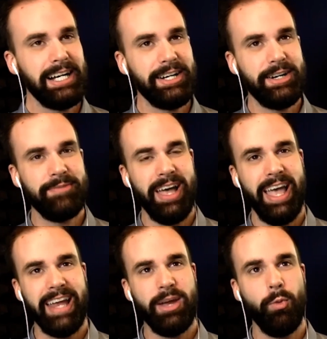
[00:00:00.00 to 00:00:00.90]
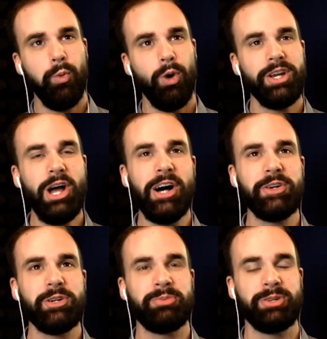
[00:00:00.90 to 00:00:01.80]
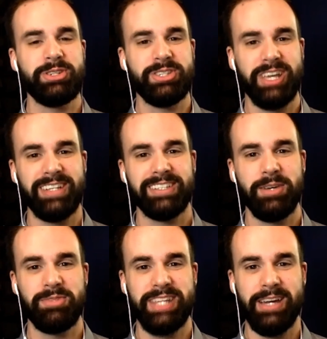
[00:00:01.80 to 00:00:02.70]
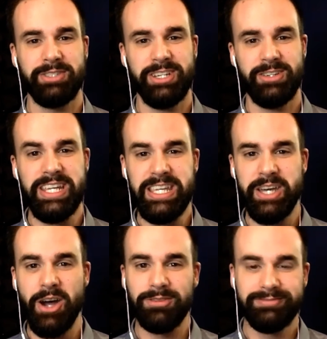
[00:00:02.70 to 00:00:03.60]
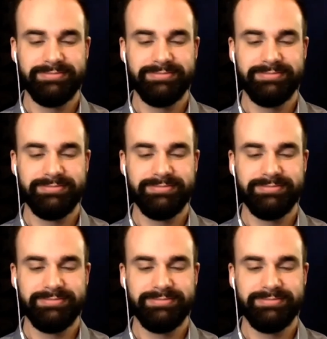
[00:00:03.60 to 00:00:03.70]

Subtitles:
And it 100% comes down to your ego.